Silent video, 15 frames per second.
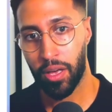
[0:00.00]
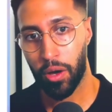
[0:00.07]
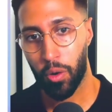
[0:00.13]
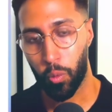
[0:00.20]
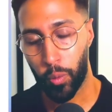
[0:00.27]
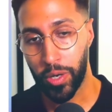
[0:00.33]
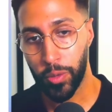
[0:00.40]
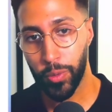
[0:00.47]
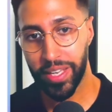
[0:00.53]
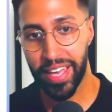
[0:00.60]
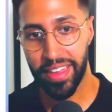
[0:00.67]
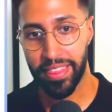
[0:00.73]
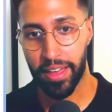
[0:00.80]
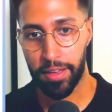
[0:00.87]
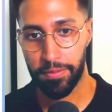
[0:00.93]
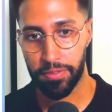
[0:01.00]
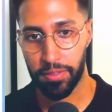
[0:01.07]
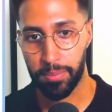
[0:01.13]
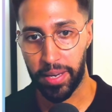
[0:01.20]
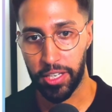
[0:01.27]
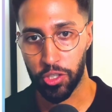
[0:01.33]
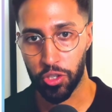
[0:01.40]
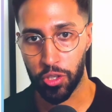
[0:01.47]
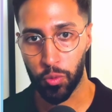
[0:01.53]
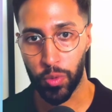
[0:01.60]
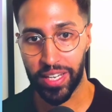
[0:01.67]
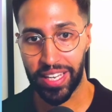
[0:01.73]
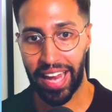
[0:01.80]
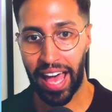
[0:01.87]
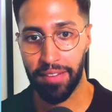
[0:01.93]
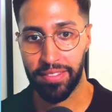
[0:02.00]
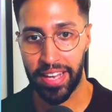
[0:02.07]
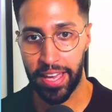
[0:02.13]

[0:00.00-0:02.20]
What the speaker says: When we get that information, we can have an